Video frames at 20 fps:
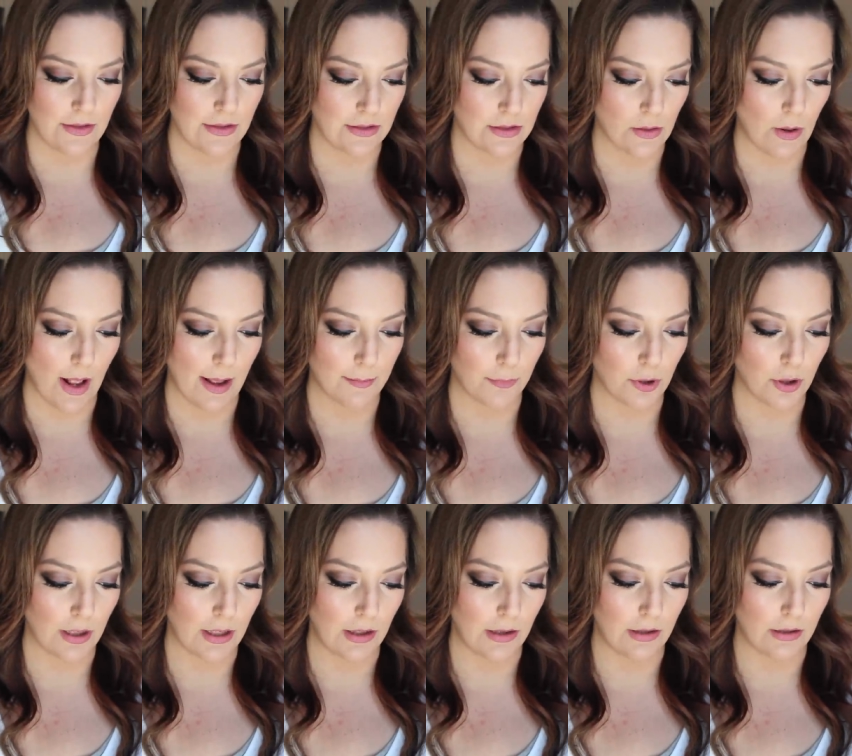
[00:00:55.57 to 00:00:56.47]
and so I'm
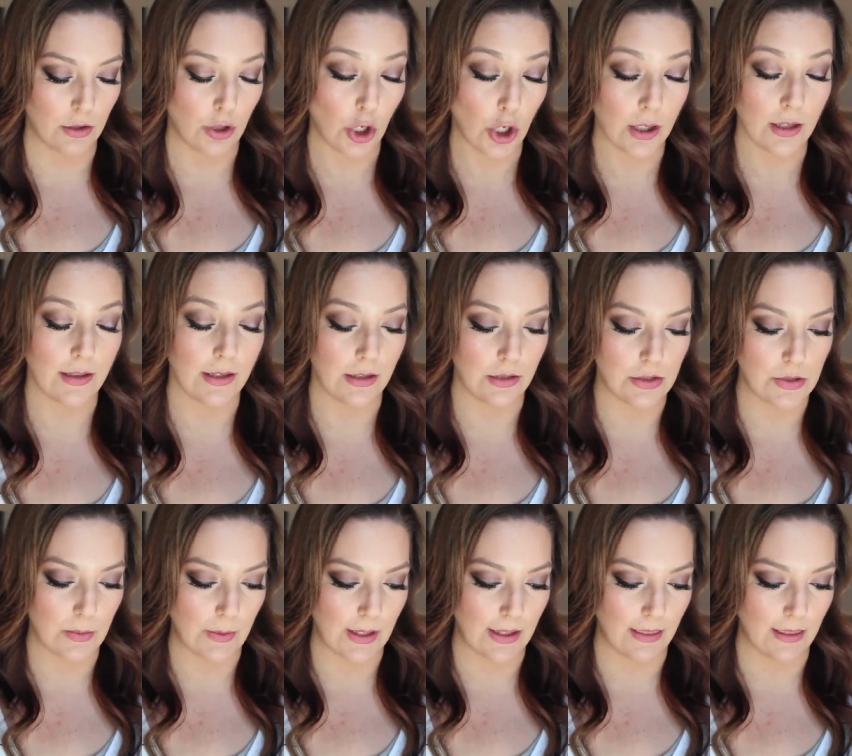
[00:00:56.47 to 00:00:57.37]
currently
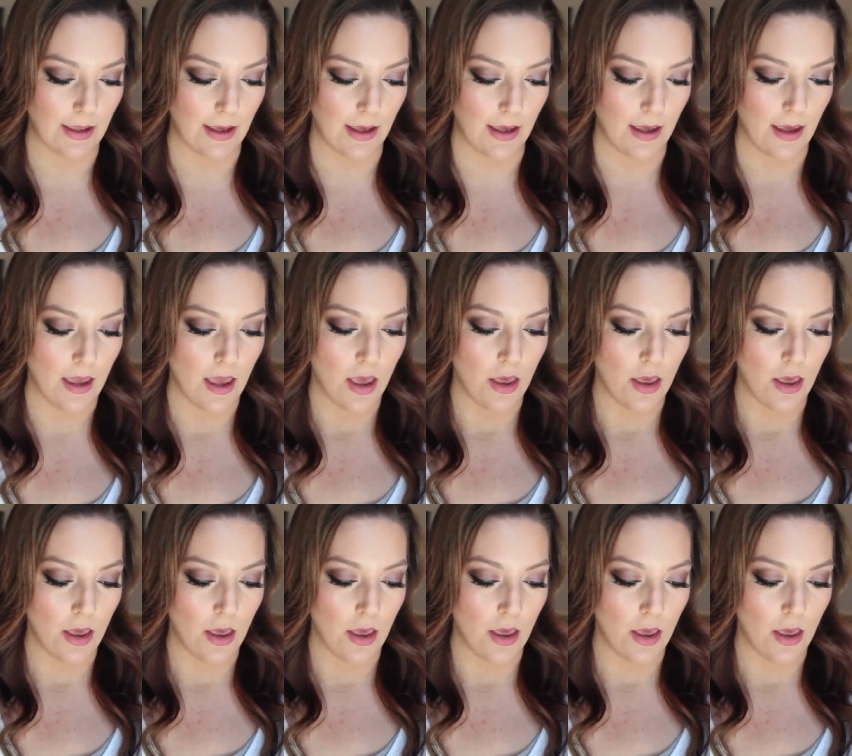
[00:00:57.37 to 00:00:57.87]
doing the